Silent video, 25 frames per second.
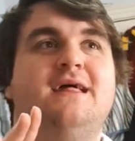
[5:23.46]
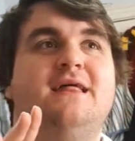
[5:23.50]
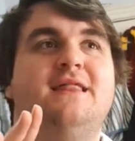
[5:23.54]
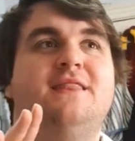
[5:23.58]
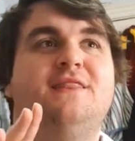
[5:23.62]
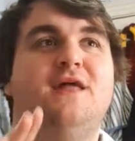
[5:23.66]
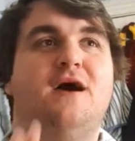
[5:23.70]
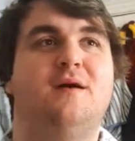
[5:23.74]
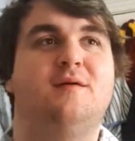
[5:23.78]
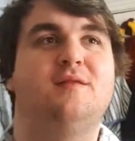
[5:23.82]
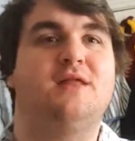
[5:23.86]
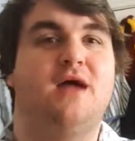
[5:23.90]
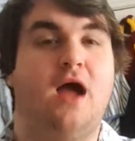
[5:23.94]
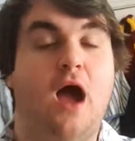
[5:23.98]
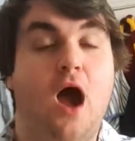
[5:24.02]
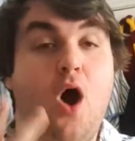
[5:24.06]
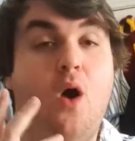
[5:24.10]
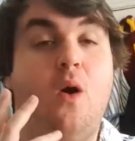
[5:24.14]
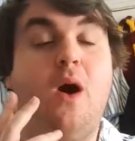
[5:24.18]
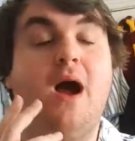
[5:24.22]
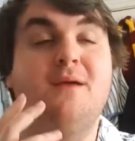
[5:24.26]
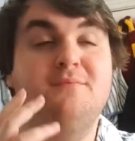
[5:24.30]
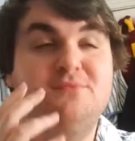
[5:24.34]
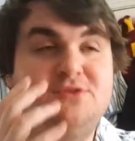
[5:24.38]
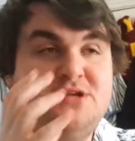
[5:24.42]
those, like,
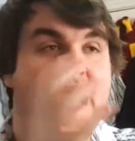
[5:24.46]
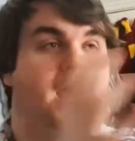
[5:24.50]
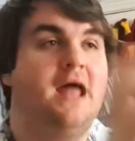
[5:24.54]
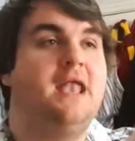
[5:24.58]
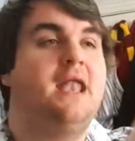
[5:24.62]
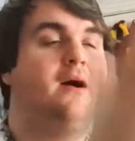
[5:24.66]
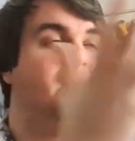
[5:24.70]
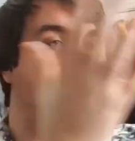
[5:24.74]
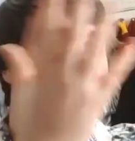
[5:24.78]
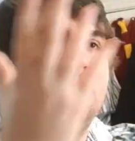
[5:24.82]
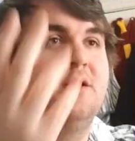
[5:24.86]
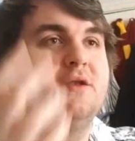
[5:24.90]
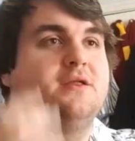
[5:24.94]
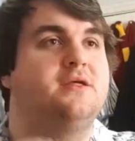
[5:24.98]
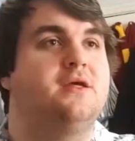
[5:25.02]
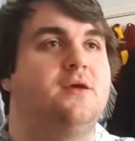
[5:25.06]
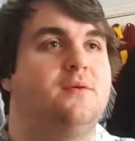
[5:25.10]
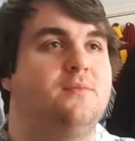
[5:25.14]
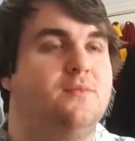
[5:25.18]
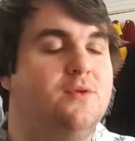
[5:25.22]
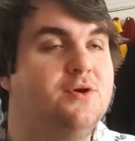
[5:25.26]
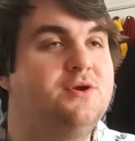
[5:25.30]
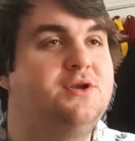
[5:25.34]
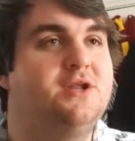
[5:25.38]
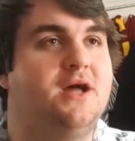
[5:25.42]
oh, and now I murder you.
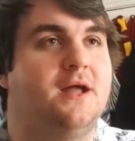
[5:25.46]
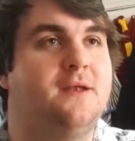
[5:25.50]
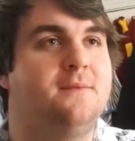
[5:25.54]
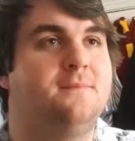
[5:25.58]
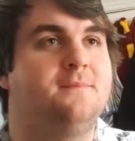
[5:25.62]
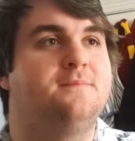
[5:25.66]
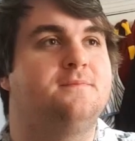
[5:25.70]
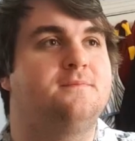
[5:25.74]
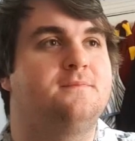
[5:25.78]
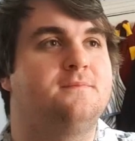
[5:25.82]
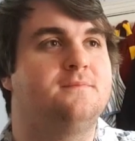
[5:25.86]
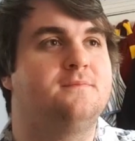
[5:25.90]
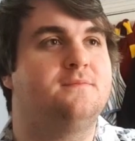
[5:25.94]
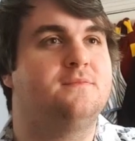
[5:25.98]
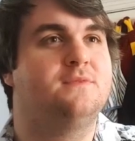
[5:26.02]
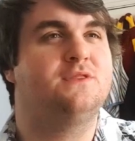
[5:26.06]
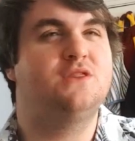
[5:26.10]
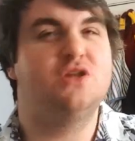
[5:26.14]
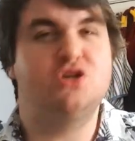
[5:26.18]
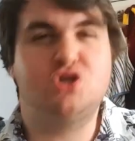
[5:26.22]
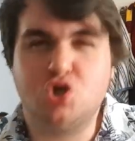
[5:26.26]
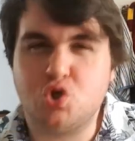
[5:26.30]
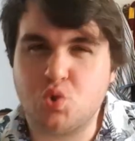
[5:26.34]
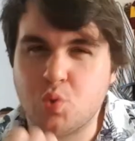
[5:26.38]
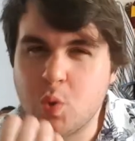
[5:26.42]
You're done.
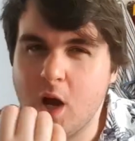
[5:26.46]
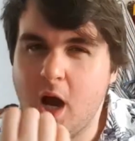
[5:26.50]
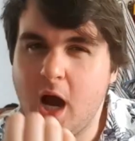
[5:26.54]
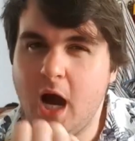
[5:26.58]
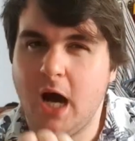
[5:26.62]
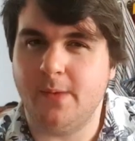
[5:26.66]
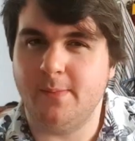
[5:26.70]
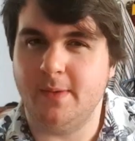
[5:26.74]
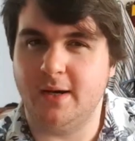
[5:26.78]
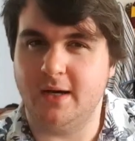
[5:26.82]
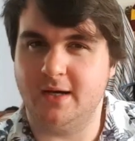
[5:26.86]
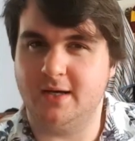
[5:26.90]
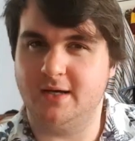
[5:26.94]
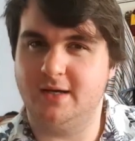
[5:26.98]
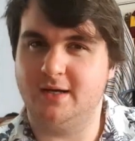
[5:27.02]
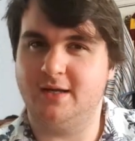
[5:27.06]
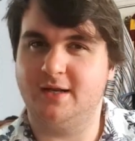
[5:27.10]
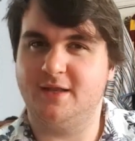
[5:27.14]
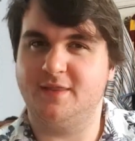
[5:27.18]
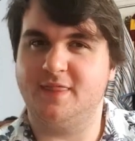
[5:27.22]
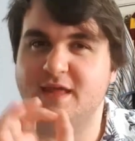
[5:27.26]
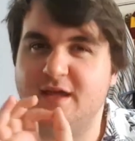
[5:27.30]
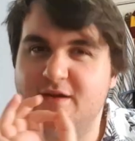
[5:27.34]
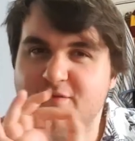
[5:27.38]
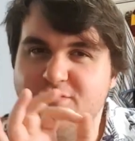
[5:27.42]
The drama.
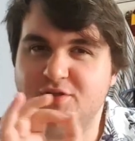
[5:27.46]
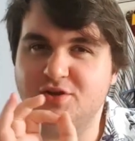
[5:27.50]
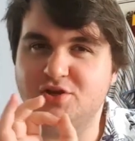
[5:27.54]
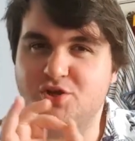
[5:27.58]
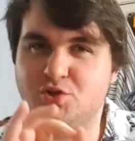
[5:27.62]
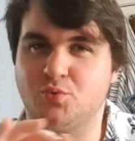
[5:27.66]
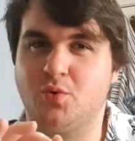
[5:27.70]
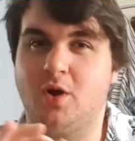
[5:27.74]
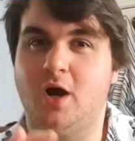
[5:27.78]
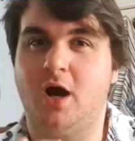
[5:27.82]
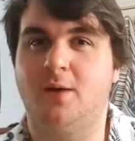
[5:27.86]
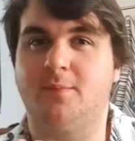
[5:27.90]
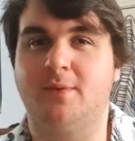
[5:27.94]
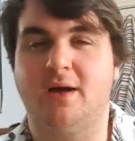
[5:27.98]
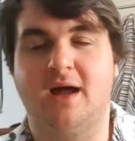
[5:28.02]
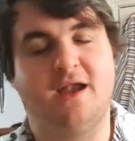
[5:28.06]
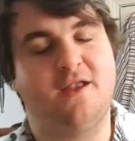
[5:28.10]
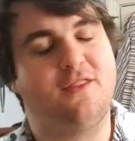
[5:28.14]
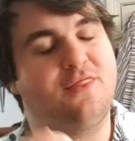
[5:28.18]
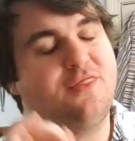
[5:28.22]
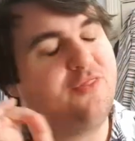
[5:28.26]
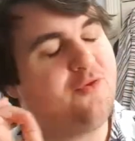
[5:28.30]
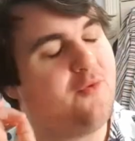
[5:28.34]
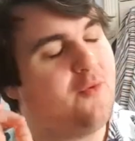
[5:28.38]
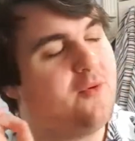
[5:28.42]
Think of the drama. And
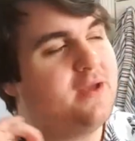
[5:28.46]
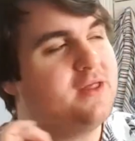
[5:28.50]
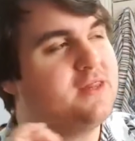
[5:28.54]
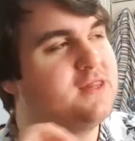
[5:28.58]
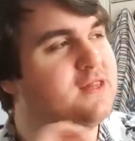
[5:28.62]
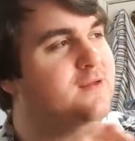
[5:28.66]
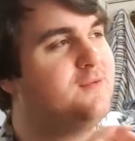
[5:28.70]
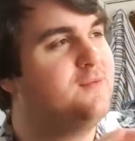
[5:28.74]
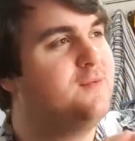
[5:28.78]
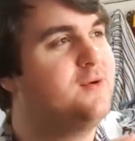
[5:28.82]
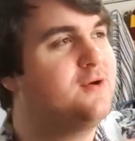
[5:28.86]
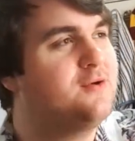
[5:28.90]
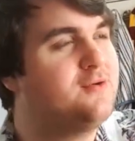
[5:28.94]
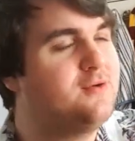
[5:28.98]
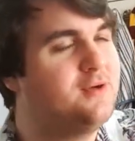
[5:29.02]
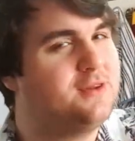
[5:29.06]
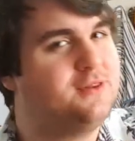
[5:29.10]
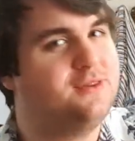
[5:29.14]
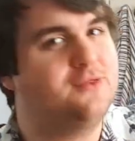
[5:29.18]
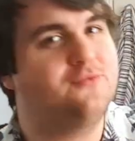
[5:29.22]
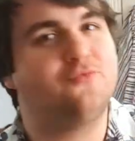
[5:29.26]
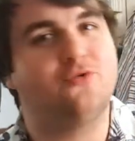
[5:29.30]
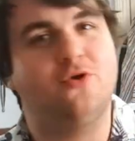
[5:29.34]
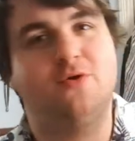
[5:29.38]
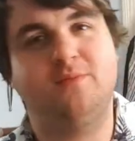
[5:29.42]
throwing someone across
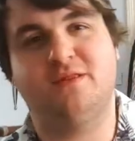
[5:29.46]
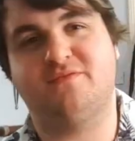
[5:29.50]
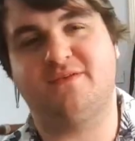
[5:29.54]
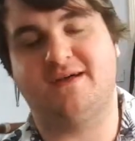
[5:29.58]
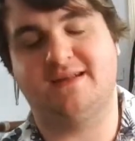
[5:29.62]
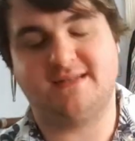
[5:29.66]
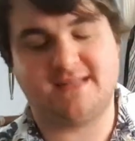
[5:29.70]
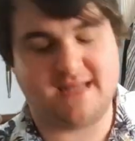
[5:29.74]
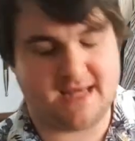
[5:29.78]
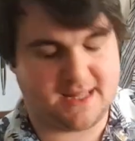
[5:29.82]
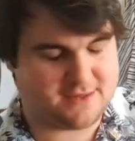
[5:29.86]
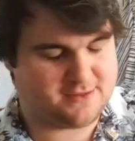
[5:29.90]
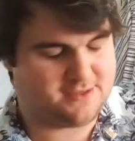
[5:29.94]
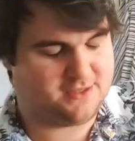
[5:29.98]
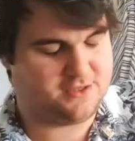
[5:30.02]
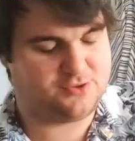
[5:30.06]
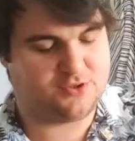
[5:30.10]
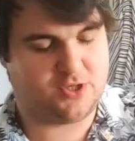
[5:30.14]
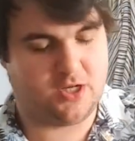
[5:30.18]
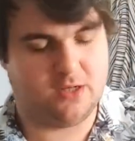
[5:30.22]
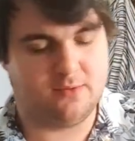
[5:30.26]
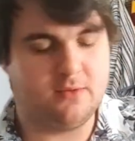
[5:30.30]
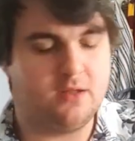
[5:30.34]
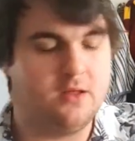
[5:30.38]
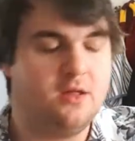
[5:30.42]
the room is fantastic
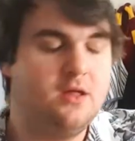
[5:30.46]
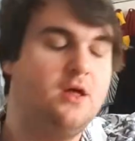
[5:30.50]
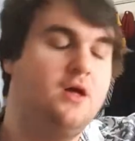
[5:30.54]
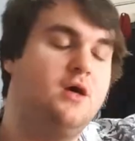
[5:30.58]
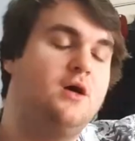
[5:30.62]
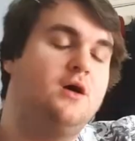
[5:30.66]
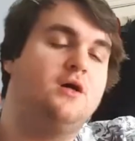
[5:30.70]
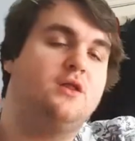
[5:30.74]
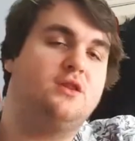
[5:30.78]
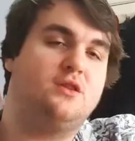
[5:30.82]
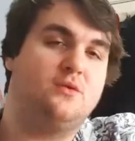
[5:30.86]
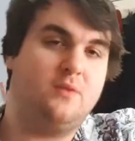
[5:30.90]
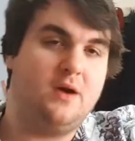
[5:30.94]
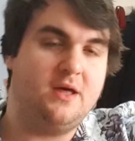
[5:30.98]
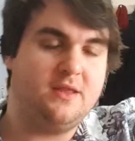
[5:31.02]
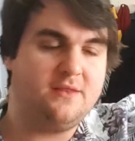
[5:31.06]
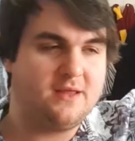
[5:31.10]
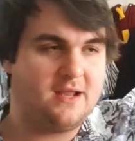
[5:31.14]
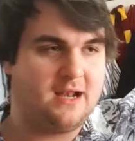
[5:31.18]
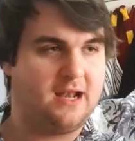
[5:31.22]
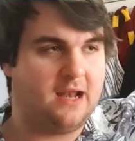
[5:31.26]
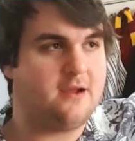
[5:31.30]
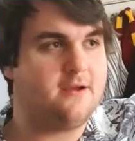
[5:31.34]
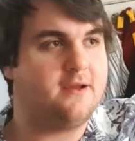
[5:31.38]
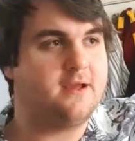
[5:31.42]
drama. So when
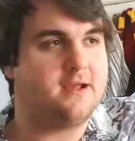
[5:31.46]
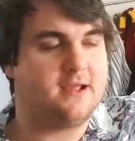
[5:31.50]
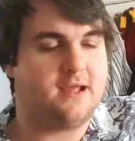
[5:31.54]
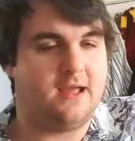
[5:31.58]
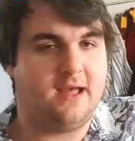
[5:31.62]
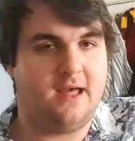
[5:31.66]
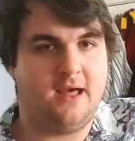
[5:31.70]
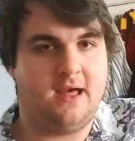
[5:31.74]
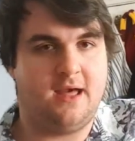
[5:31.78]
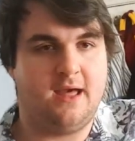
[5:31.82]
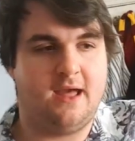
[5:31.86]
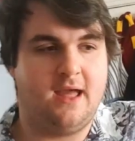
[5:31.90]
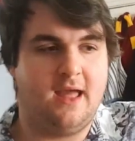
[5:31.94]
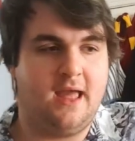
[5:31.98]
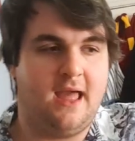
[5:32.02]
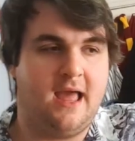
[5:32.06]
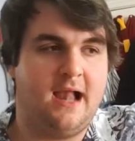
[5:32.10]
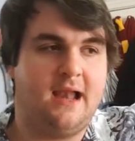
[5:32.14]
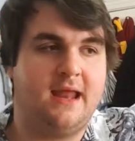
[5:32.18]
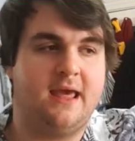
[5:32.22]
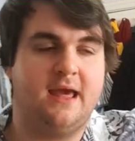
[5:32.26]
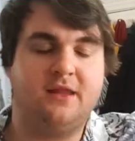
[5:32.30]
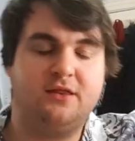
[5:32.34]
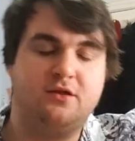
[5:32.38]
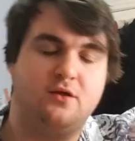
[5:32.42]
the cleric,
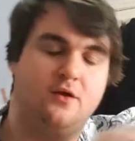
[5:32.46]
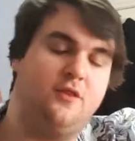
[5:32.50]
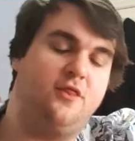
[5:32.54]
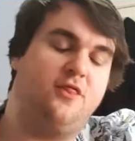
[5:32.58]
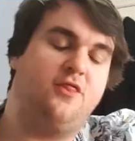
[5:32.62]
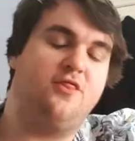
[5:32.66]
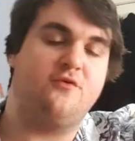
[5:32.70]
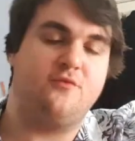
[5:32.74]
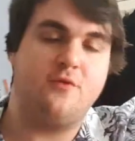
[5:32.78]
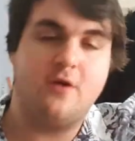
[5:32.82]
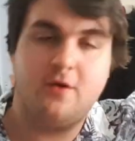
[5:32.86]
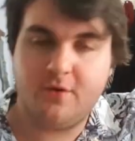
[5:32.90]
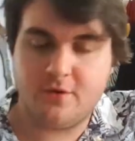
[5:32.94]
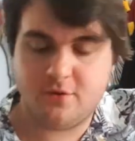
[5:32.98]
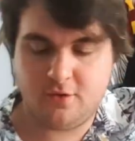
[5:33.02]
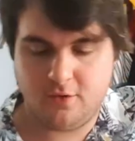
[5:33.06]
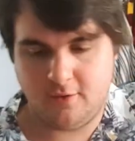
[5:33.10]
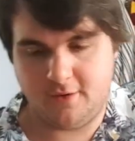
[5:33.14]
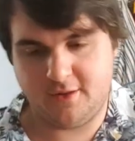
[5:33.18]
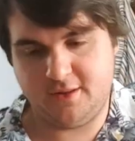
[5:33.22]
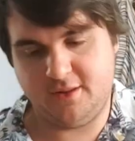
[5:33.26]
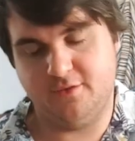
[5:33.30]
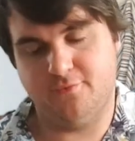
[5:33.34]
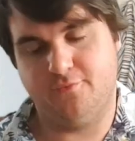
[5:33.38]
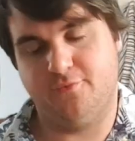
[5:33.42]
Elias, got thrown
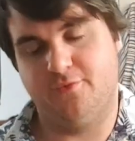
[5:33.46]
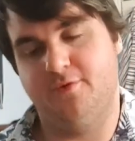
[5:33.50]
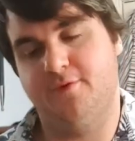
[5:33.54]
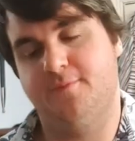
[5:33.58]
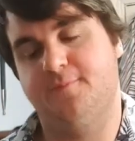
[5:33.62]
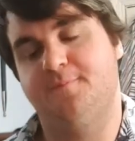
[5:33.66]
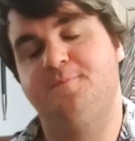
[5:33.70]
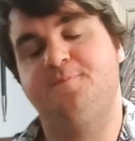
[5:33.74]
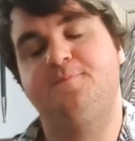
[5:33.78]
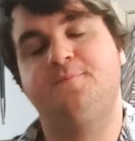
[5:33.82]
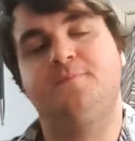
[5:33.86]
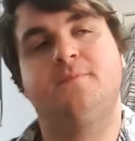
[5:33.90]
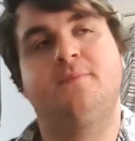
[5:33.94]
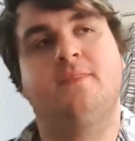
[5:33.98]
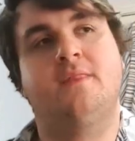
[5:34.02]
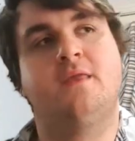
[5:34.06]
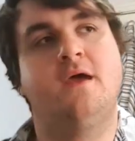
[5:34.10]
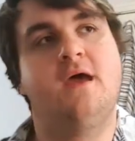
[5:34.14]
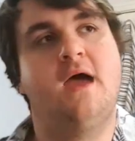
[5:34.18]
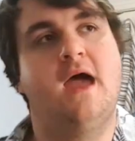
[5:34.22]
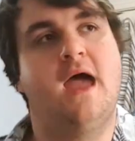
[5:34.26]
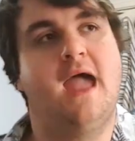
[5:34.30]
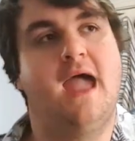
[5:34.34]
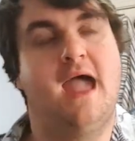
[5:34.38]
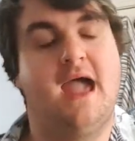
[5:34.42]
across the room,
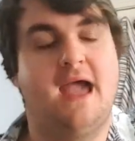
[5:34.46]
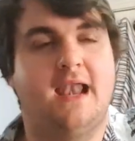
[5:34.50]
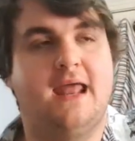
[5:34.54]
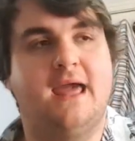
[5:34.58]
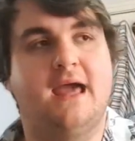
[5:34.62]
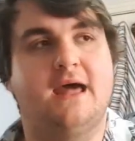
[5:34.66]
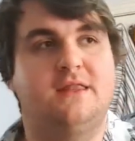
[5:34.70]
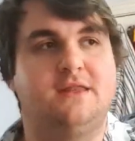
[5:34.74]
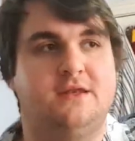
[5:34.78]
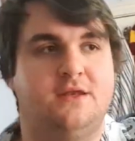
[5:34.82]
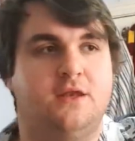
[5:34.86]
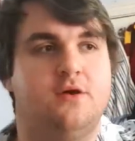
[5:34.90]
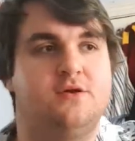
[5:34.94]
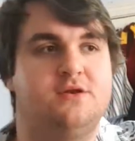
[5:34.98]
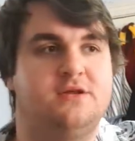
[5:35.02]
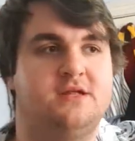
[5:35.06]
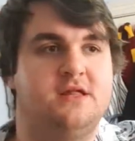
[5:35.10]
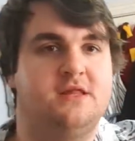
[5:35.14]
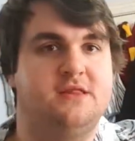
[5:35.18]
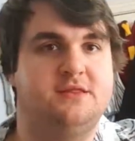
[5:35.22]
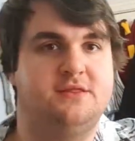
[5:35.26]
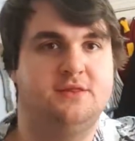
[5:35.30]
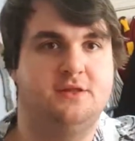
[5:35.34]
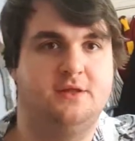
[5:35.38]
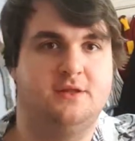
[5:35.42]
Elias
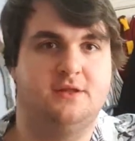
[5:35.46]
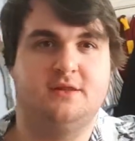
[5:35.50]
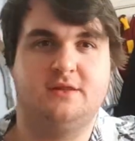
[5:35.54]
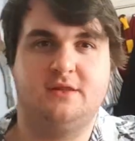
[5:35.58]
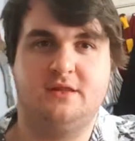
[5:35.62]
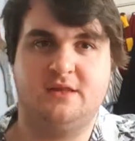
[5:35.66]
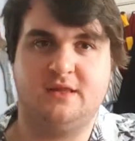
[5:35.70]
noticed that